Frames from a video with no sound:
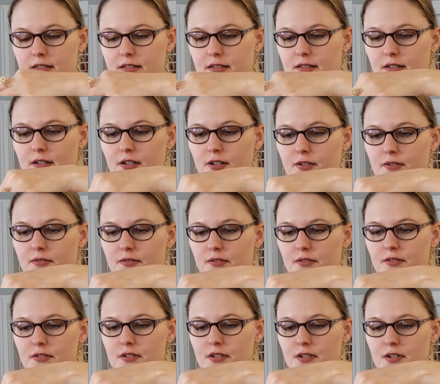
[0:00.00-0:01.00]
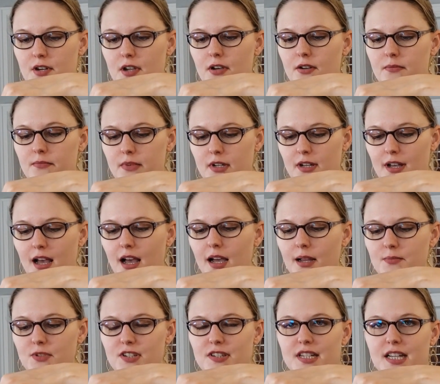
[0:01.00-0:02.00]
Oh, nope, I'm
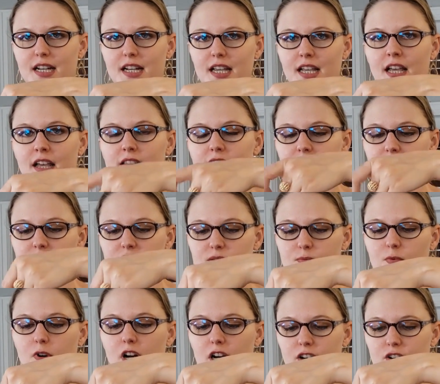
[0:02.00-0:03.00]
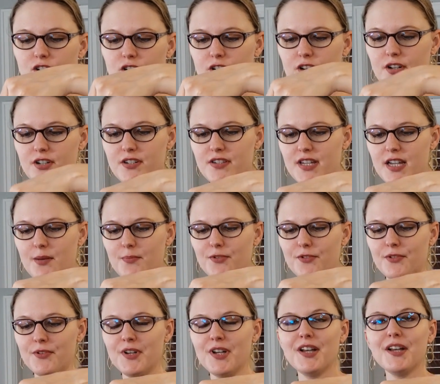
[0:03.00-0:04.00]
just kidding. This is rock sugar
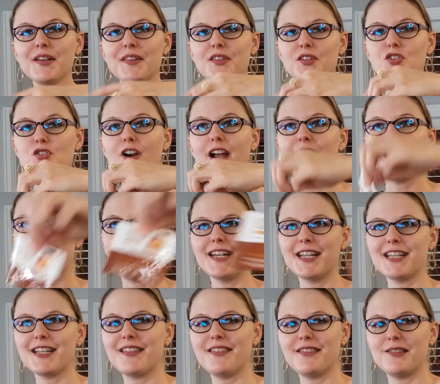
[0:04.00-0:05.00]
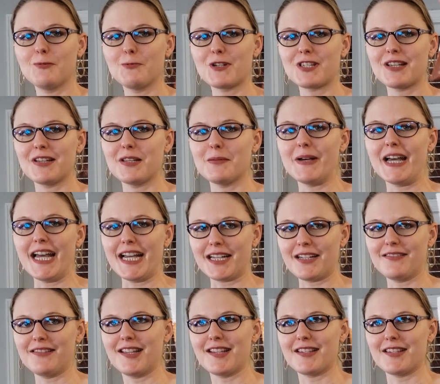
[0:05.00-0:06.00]
sample. The try honey was on the
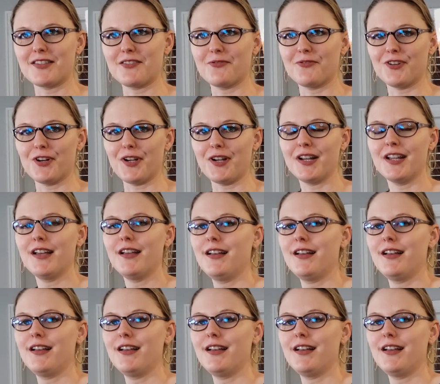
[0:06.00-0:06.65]
back. This is the front.